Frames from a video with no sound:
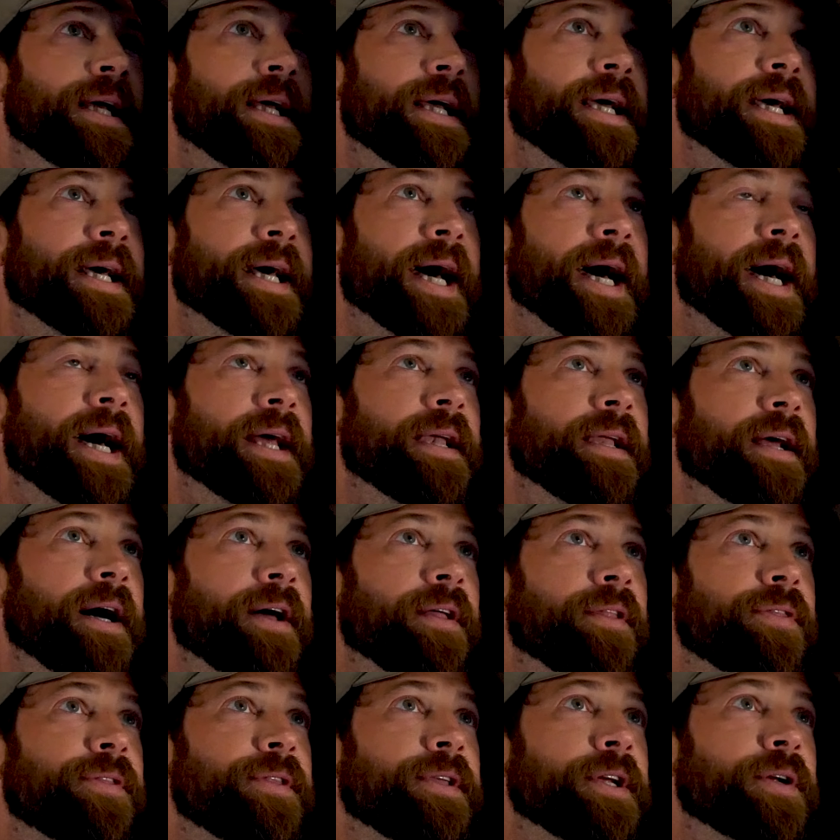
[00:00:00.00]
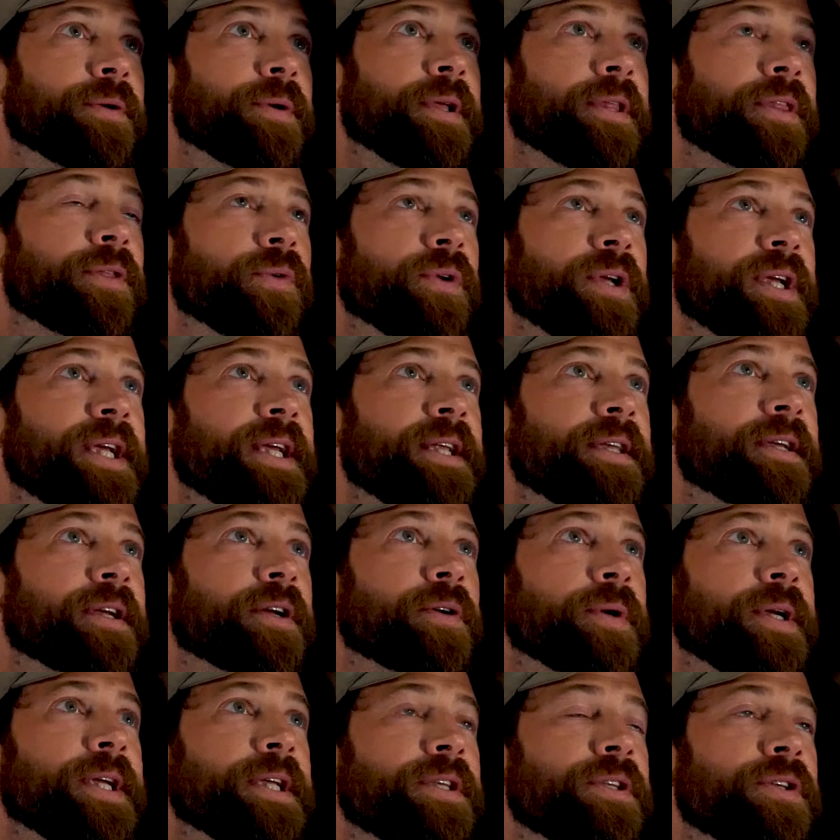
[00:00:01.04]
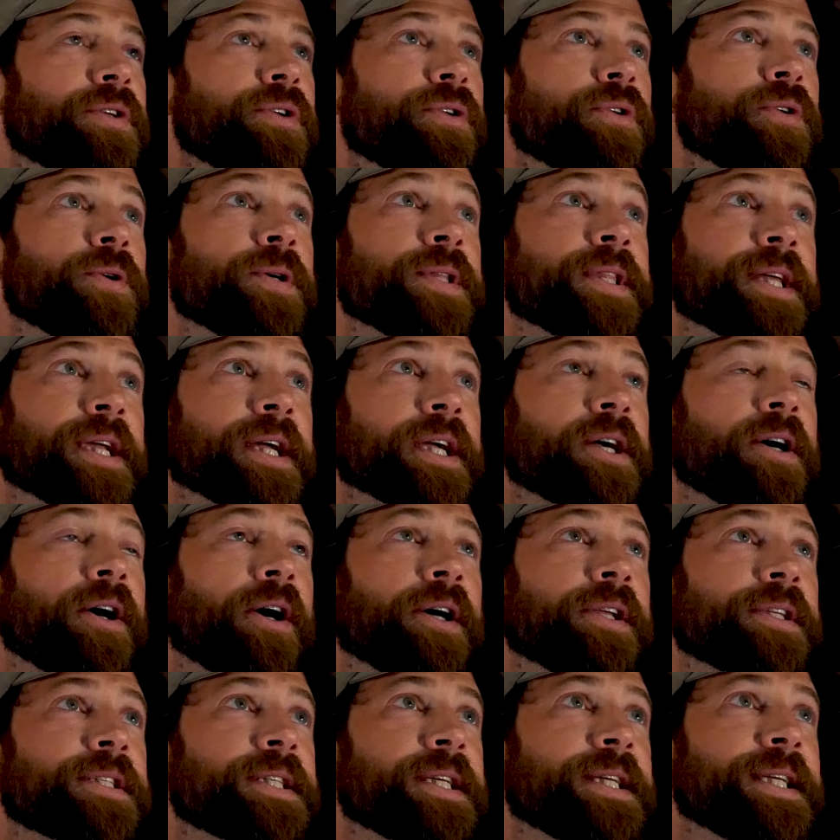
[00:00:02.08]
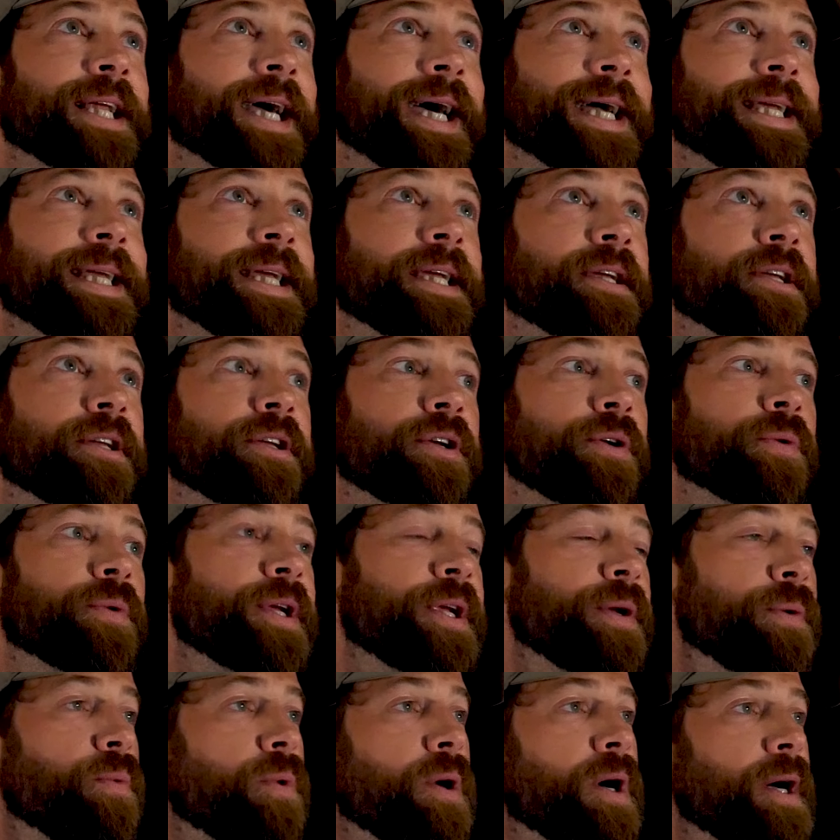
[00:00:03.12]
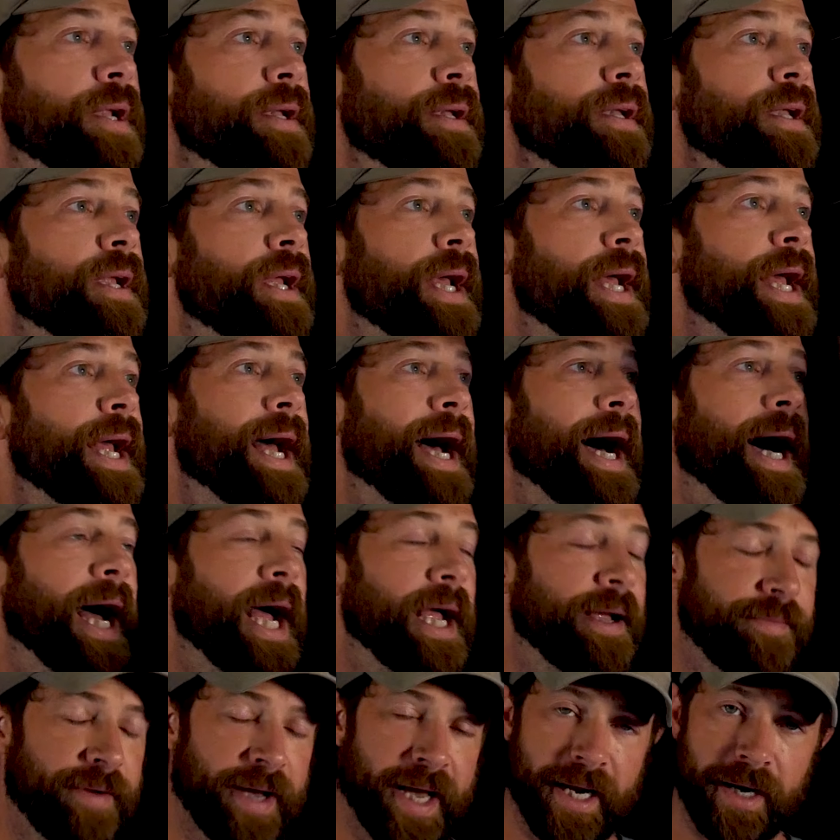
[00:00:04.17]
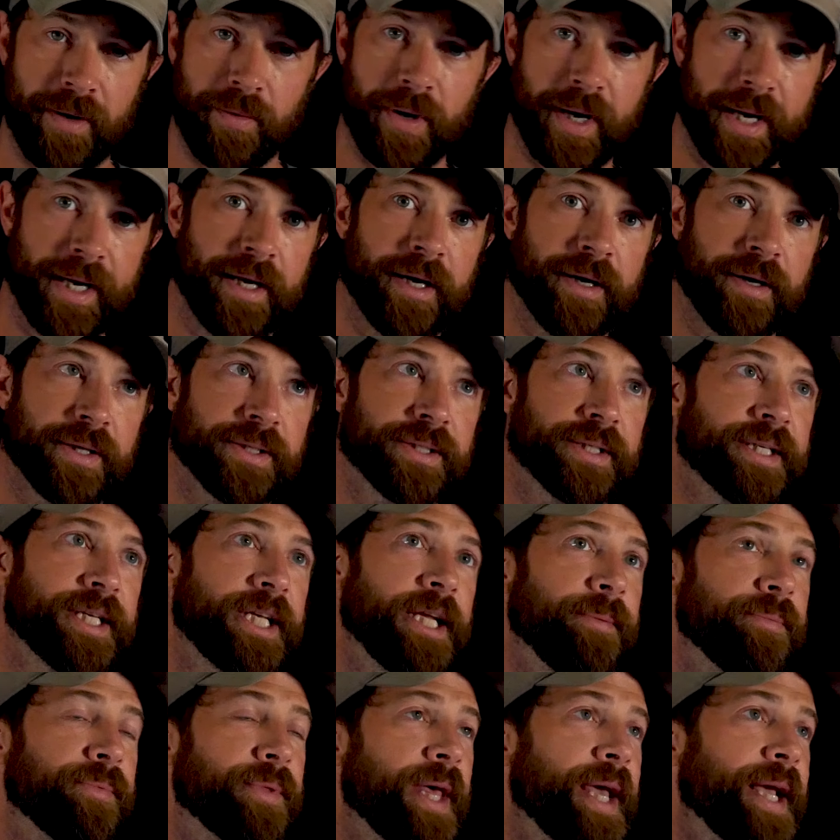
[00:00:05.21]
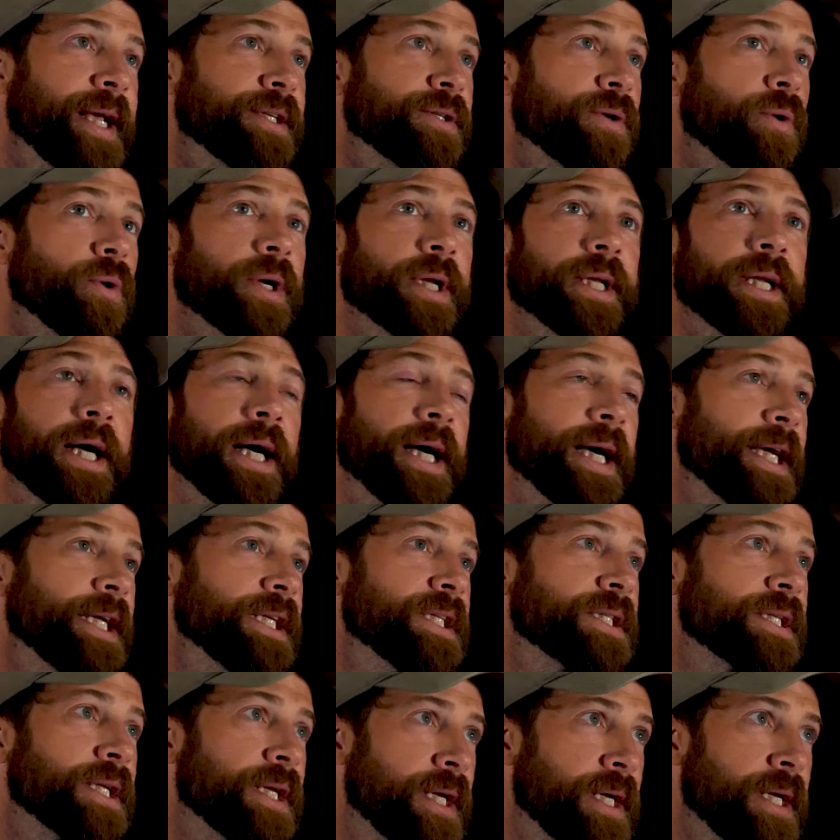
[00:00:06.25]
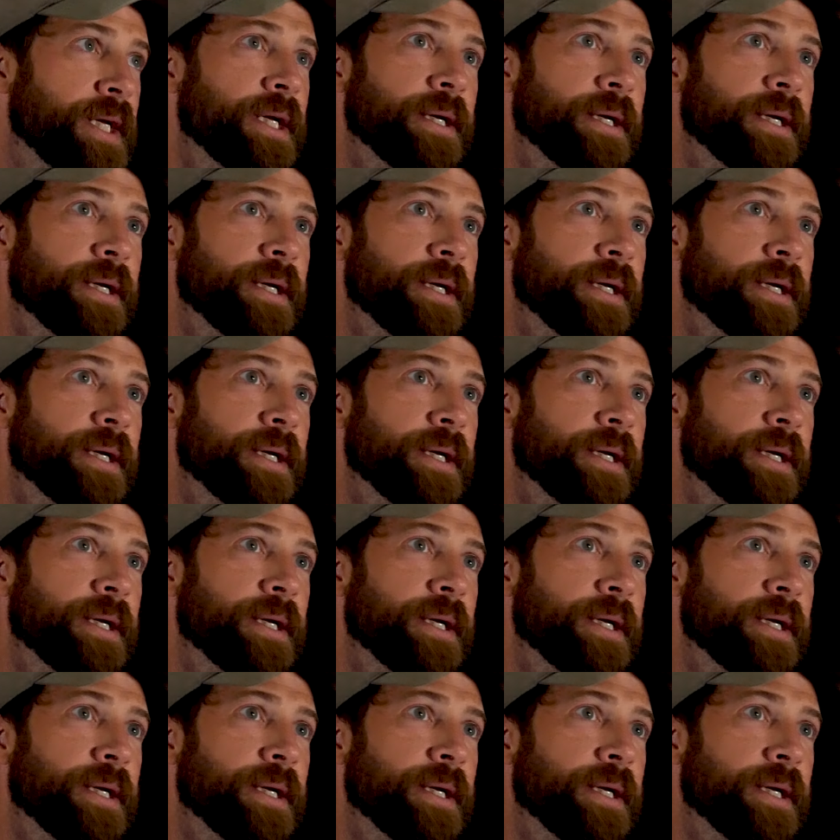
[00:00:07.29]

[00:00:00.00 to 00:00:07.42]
It had a degree 3, degree 2, and then a constant. I need a degree 1. I've added right here just to keep things organized.